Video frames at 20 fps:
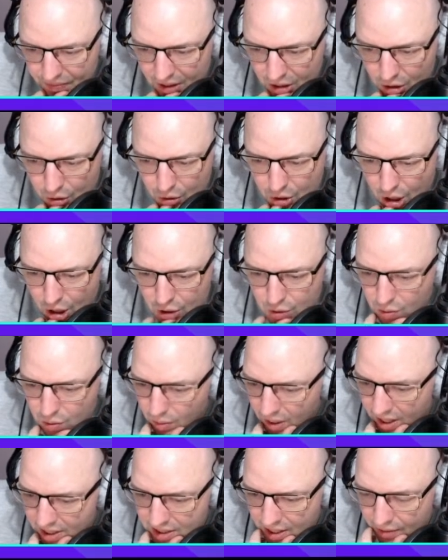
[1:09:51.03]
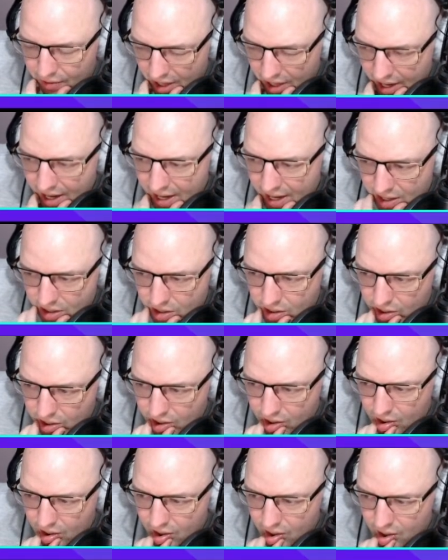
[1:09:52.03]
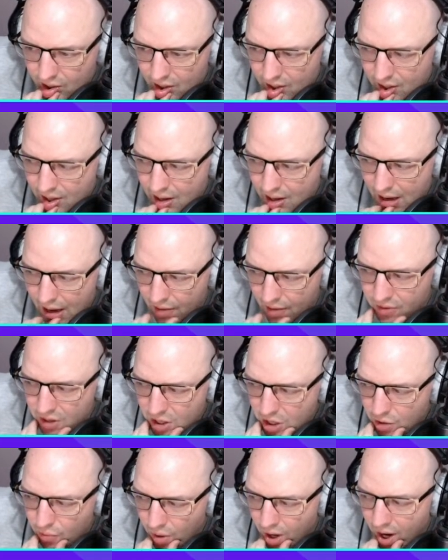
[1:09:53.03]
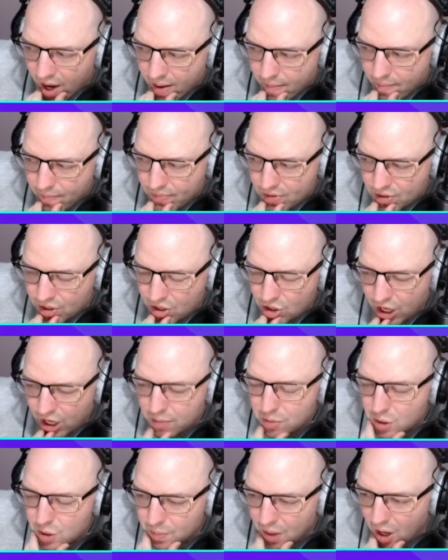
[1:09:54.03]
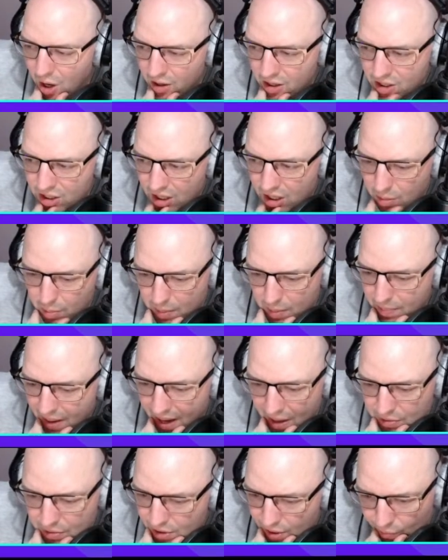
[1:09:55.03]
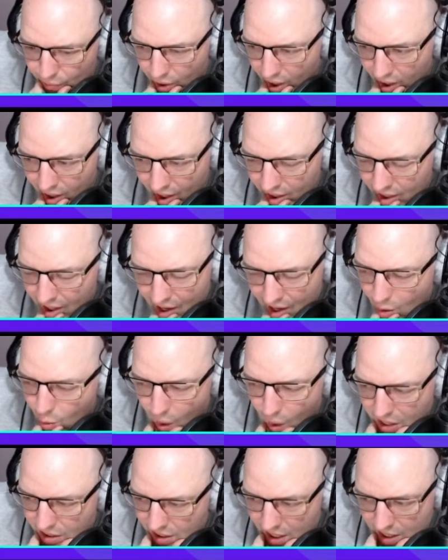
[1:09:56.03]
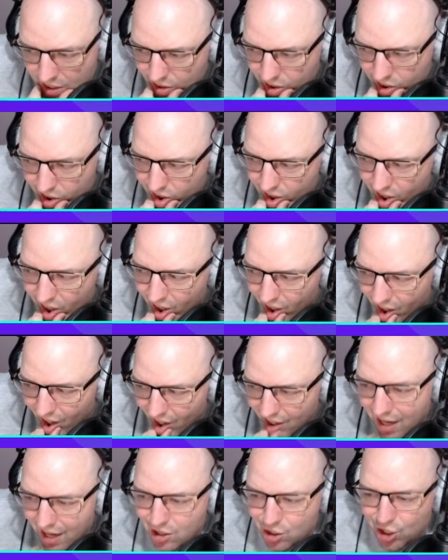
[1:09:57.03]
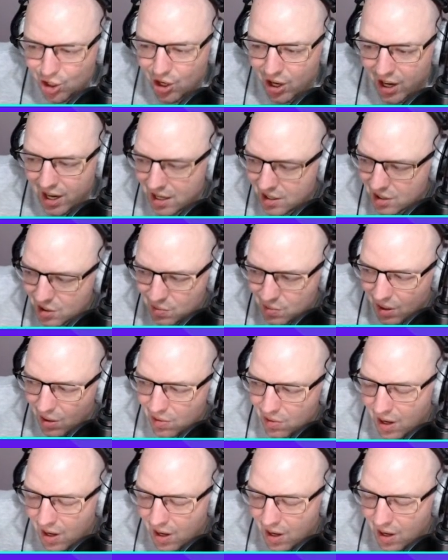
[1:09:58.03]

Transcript: Newcastle away is definitely, it is. I think you're right. St James's Park is going to be bouncing, right? Like it always is. Against United as well.